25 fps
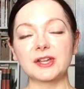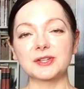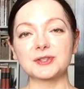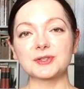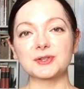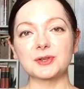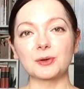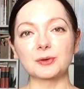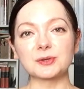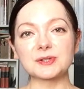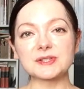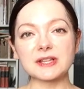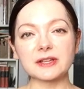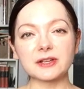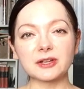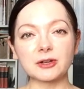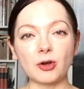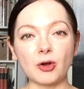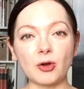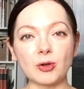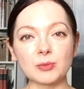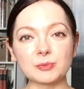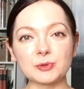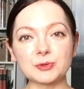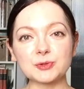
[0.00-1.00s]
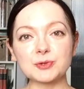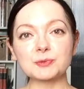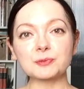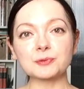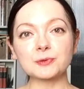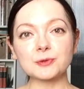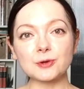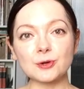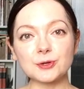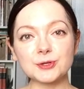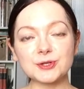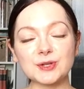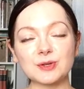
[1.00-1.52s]
So it's like almost
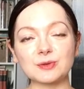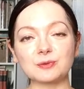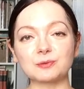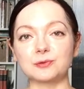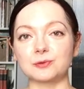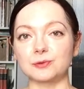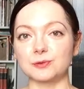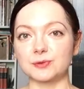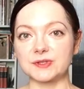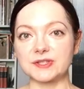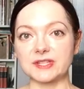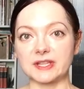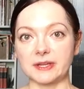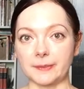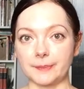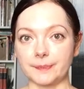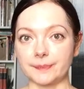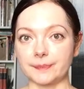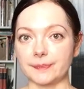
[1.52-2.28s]
frozen woods.